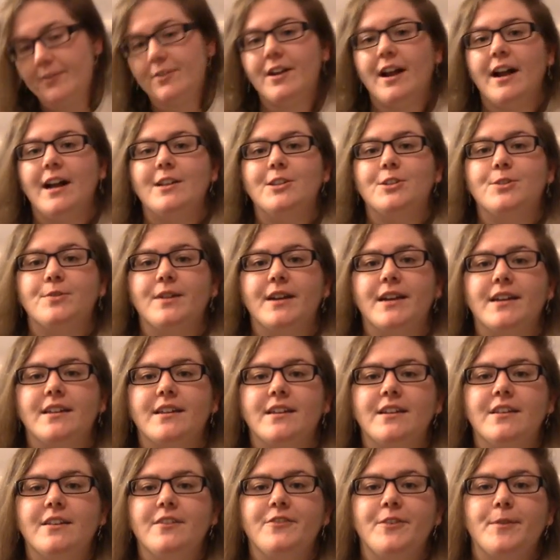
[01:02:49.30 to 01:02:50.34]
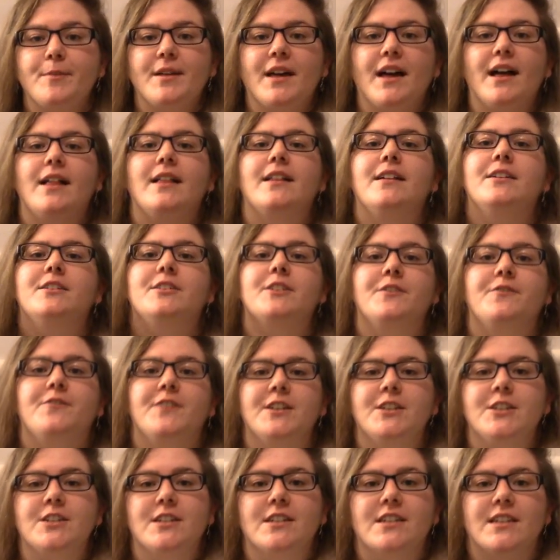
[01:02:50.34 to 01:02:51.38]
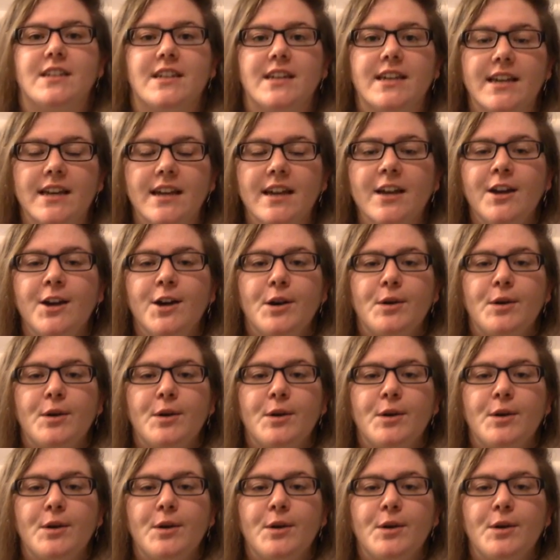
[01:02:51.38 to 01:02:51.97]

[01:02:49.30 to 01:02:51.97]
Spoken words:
graduated from college officially,